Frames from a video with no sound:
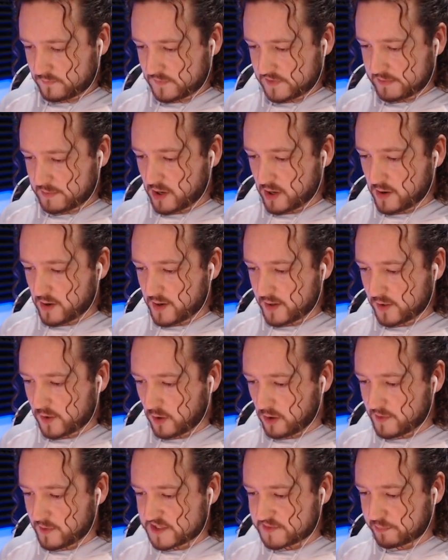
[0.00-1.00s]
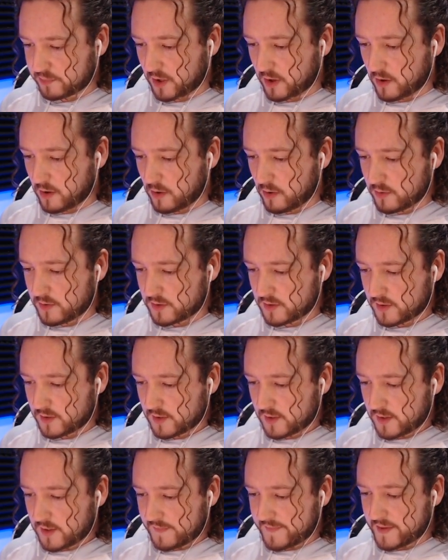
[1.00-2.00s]
Come on, Golem explode.
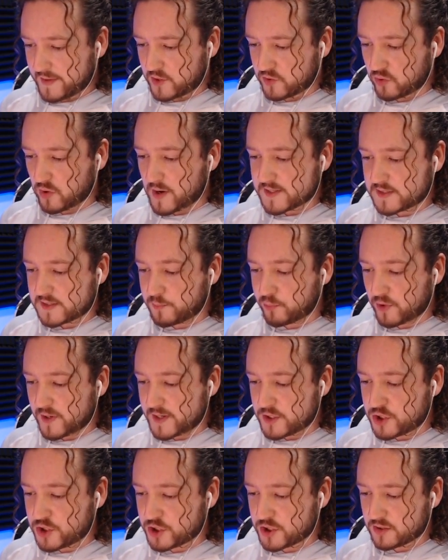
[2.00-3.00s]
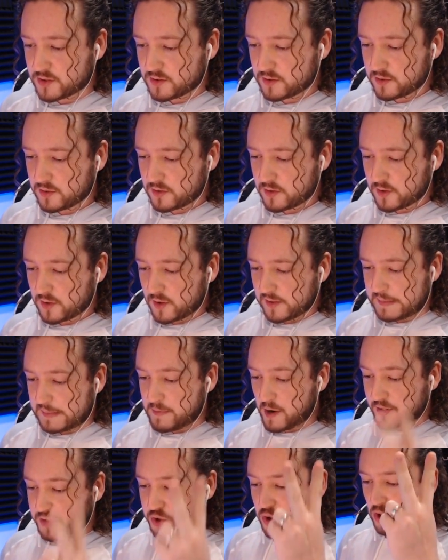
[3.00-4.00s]
And then cross the bridge. Come
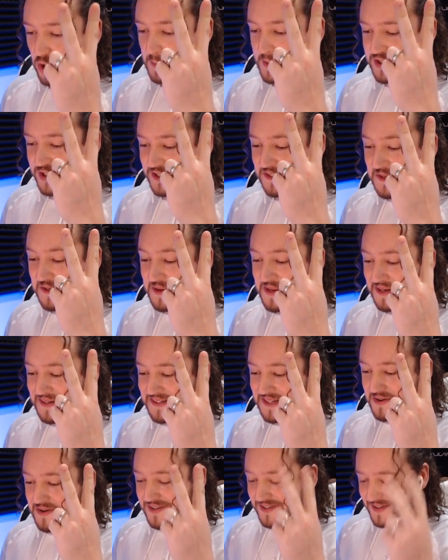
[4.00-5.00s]
on, two Golems. You can do it. You can do it.